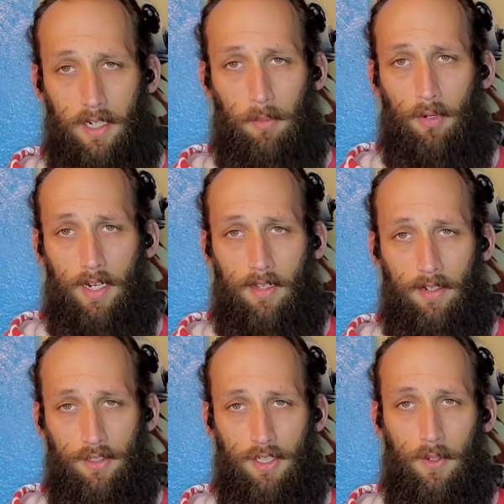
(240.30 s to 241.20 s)
your pretty
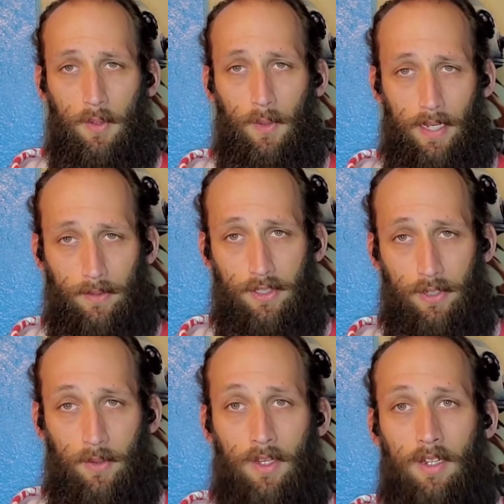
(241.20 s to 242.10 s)
little show around
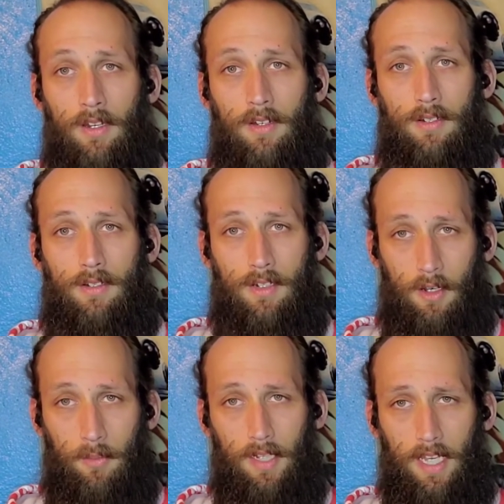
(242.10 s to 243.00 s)
you.
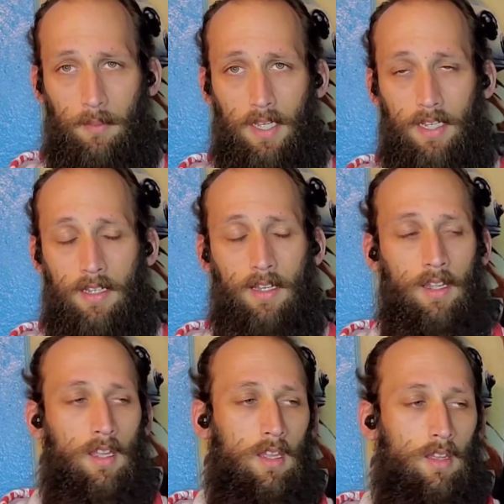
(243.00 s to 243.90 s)
Don't play me.
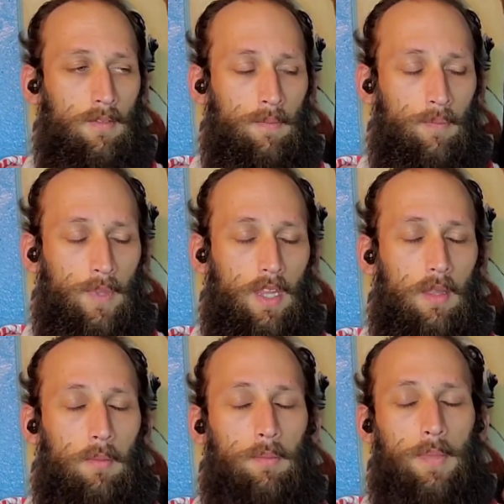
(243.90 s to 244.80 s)

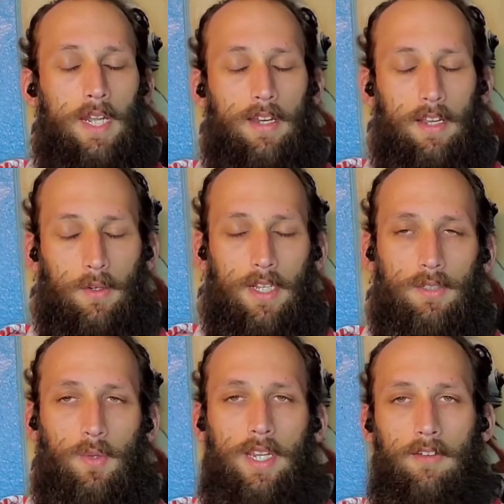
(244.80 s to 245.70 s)
But I digress.
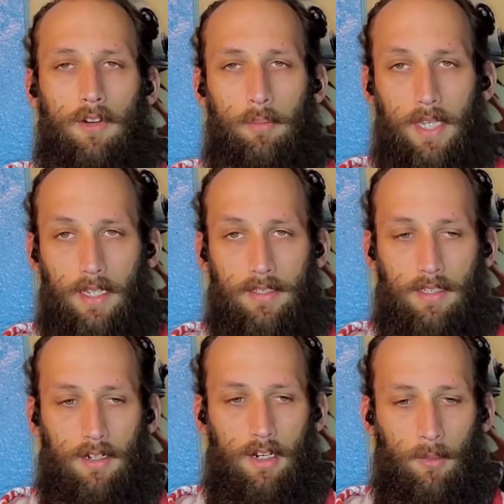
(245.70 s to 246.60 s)
We're here for peace
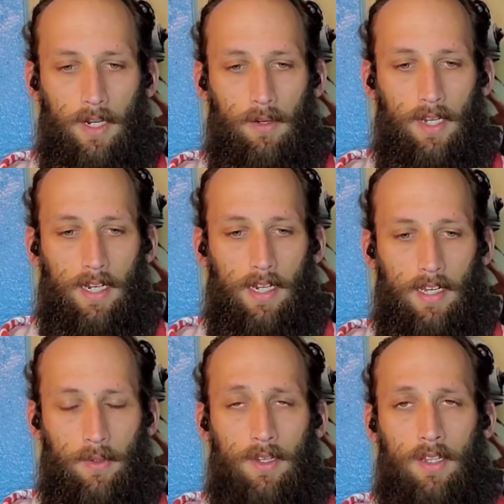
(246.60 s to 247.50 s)
and harmony right now.